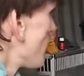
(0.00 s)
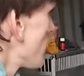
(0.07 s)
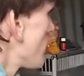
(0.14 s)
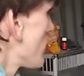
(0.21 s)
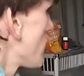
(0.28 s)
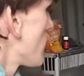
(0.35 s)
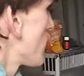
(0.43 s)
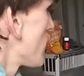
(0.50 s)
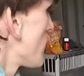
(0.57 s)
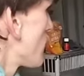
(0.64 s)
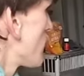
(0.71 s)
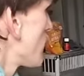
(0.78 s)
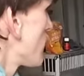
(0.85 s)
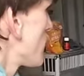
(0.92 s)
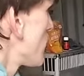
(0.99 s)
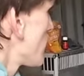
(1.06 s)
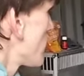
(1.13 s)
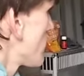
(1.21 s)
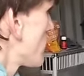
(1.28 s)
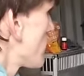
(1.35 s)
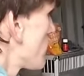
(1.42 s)
300 on the
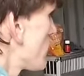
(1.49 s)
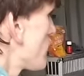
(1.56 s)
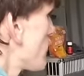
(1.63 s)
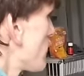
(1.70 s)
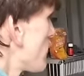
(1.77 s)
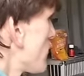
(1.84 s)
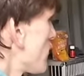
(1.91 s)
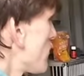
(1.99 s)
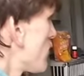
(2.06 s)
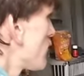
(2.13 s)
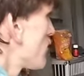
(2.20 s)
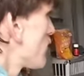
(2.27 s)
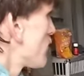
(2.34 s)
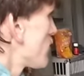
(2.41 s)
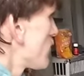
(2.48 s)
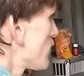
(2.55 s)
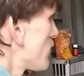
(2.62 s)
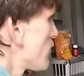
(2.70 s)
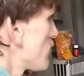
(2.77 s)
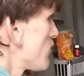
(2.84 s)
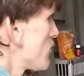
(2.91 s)
last race, you know, out of the
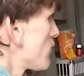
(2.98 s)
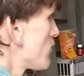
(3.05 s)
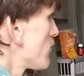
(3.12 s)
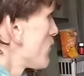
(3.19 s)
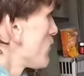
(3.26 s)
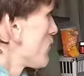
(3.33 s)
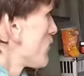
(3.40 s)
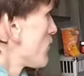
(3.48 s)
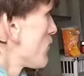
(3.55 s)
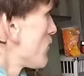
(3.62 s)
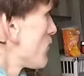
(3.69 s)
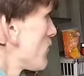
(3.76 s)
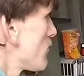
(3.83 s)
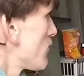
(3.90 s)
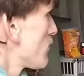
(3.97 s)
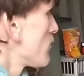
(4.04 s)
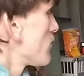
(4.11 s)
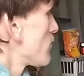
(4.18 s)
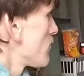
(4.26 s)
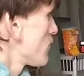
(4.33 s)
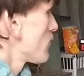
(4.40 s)
original 7,500
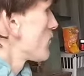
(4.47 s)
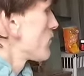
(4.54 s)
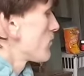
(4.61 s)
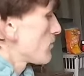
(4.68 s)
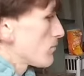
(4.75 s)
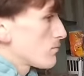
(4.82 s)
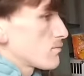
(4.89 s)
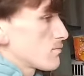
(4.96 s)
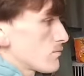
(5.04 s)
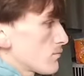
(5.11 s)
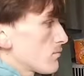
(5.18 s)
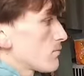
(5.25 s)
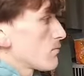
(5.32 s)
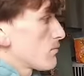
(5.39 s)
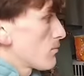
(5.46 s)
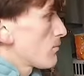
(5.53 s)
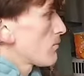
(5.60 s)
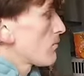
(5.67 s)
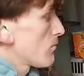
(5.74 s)
birds or whatever it was that they started with.